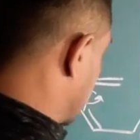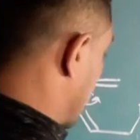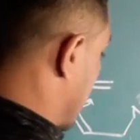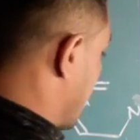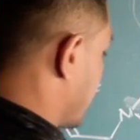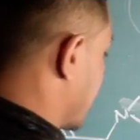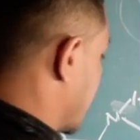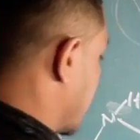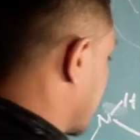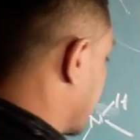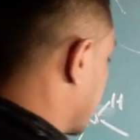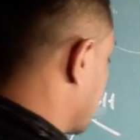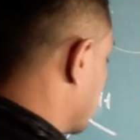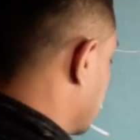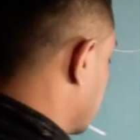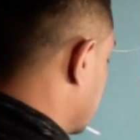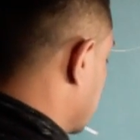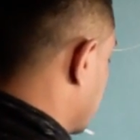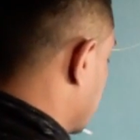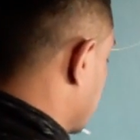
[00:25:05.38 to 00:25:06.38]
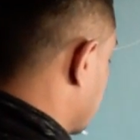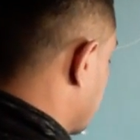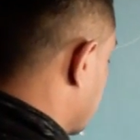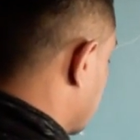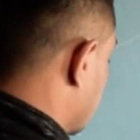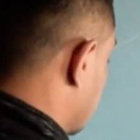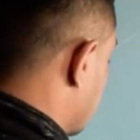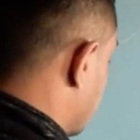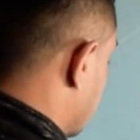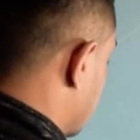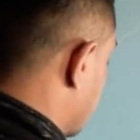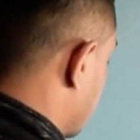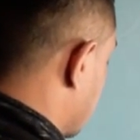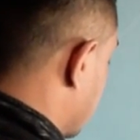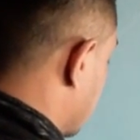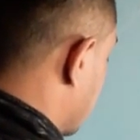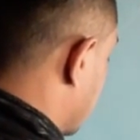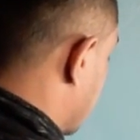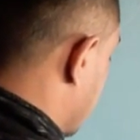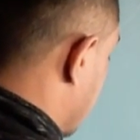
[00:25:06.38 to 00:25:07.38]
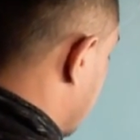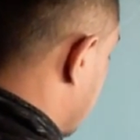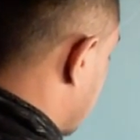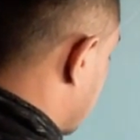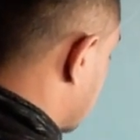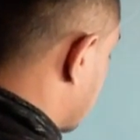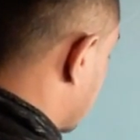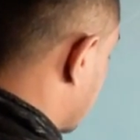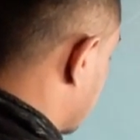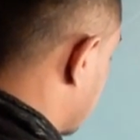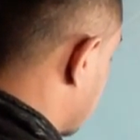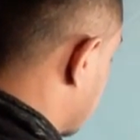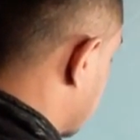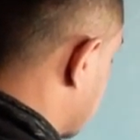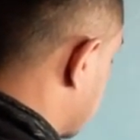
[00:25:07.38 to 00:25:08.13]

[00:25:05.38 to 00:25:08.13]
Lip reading: happening. Right. So this